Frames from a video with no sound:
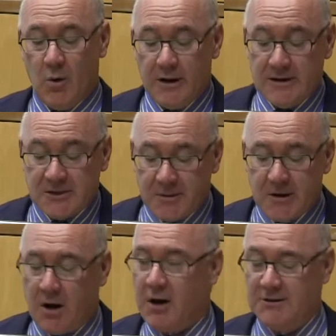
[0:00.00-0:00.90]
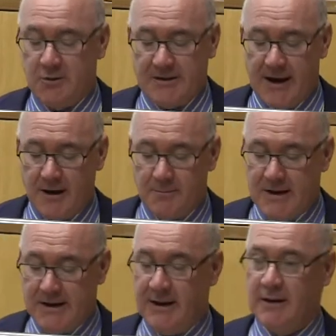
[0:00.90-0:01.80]
When he's been called to a town
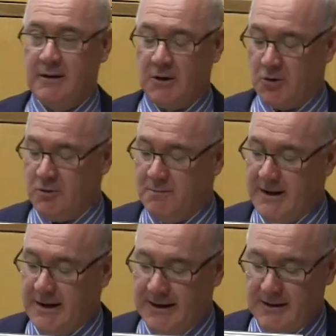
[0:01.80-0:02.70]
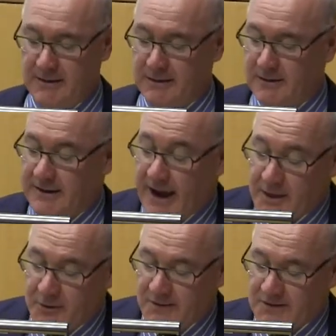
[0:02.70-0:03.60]
meeting, a group meeting, a
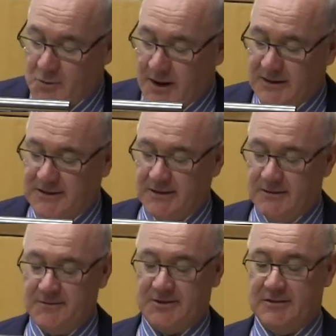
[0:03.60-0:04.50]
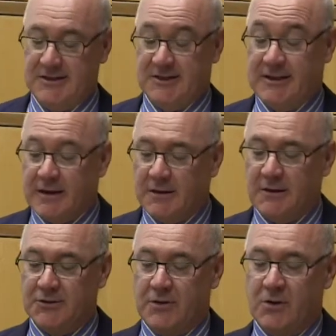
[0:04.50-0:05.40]
gathering of his relatives, his
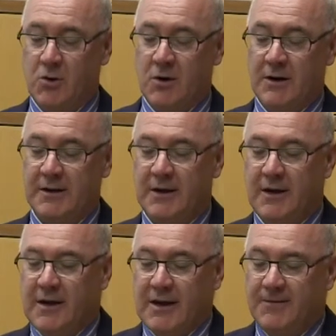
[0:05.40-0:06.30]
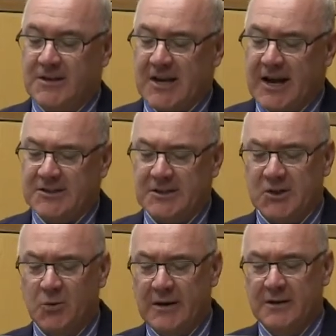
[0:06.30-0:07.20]
guild, or the court, if he's asked as
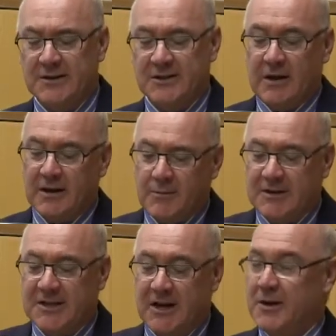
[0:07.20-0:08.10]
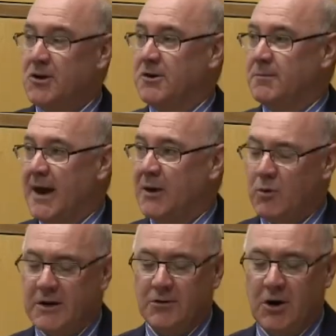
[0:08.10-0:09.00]
a witness, "Come and tell me, good man,
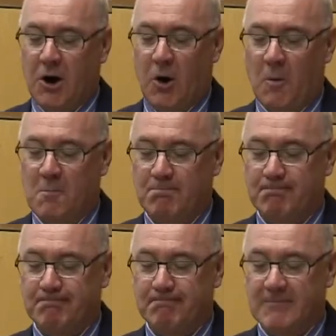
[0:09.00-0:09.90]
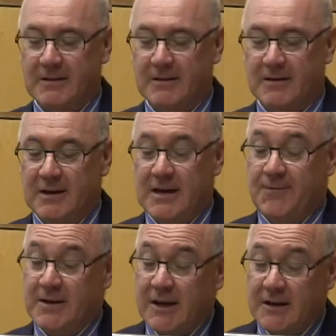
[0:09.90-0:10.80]
what do you know?" If
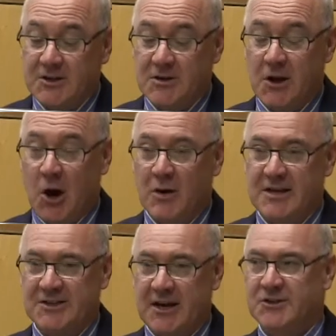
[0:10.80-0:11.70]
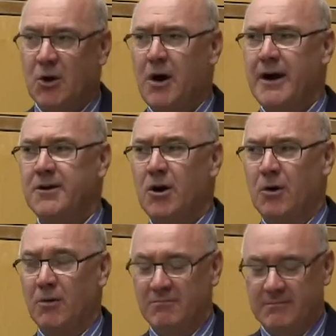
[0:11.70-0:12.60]
he doesn't know, he says, "Oh, I
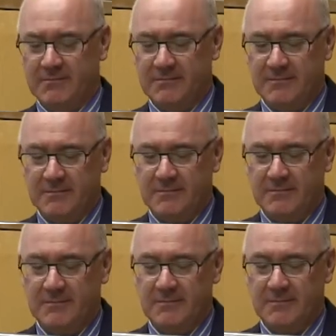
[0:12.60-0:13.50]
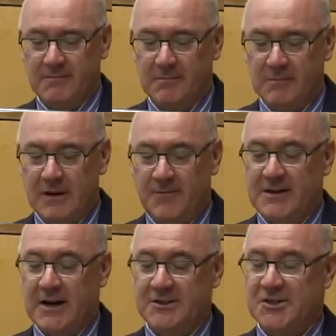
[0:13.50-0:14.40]
know." If he
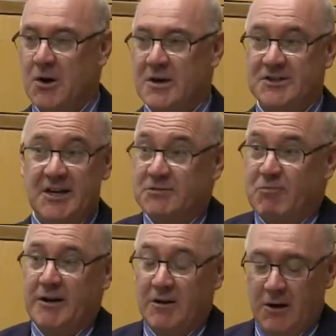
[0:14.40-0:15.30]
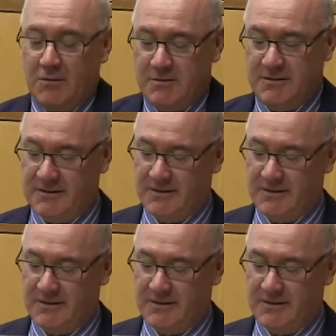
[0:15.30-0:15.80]
does know, he says, "I don't know."